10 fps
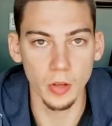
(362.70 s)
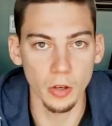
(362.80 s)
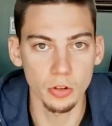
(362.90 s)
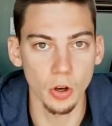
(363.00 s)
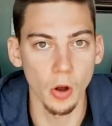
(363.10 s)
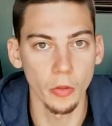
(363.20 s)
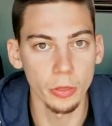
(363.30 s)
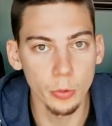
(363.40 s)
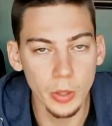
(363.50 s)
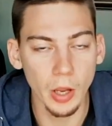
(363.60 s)
touch
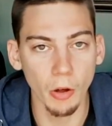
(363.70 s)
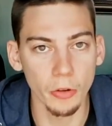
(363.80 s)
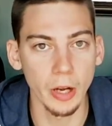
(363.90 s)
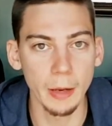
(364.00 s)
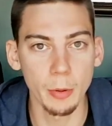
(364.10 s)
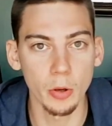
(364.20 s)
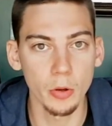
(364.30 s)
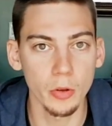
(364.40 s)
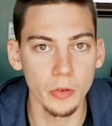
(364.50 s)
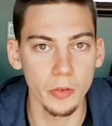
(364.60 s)
on 3 other
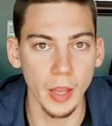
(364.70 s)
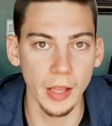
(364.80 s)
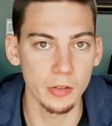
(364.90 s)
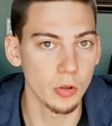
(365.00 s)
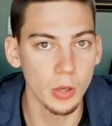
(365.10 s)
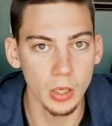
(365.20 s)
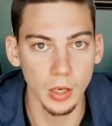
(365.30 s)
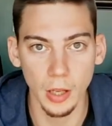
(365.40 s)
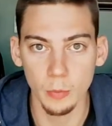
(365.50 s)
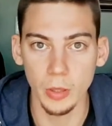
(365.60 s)
neighborhoods that you hear a
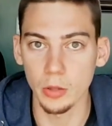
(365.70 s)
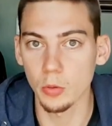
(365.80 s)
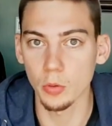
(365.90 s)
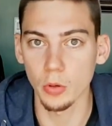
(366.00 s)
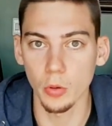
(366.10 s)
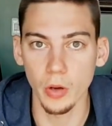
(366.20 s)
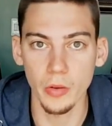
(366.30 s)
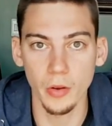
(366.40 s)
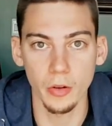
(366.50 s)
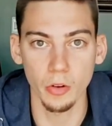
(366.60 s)
lot when you do your
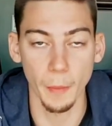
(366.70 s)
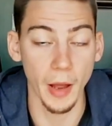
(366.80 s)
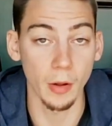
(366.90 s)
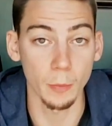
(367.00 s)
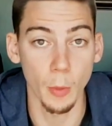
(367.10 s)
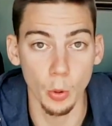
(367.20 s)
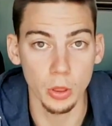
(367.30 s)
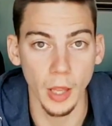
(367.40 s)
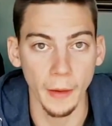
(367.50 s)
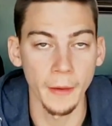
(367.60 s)
research about
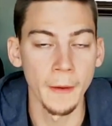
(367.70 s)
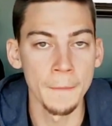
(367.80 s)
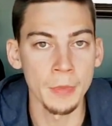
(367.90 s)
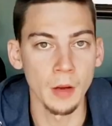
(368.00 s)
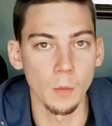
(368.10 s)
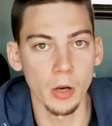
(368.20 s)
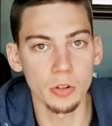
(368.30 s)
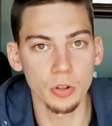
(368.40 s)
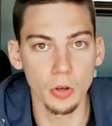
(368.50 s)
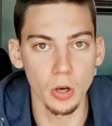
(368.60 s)
Bogota. One is
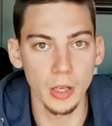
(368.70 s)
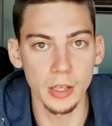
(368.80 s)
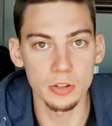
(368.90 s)
surely